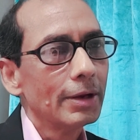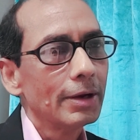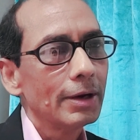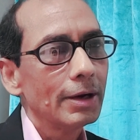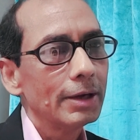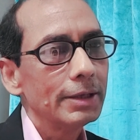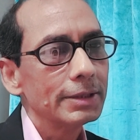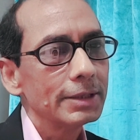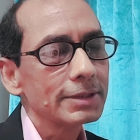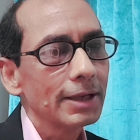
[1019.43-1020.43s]

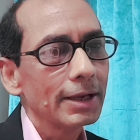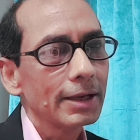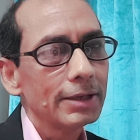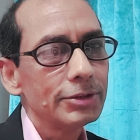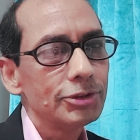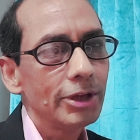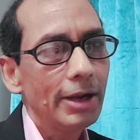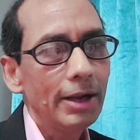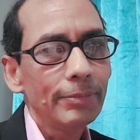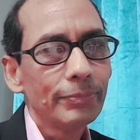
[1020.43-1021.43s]
it's like a
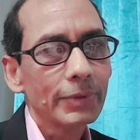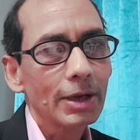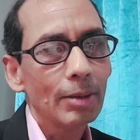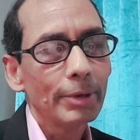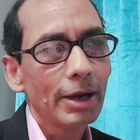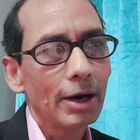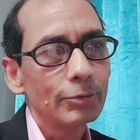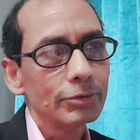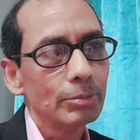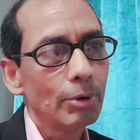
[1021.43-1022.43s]
genie coming
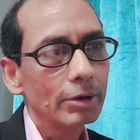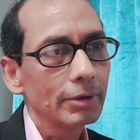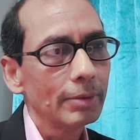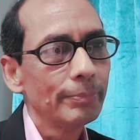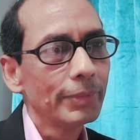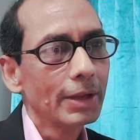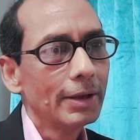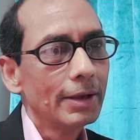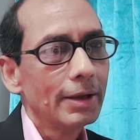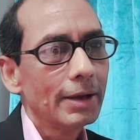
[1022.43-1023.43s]
out with a bottle
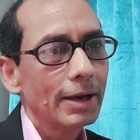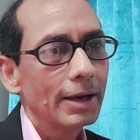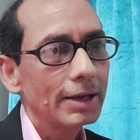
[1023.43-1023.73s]
and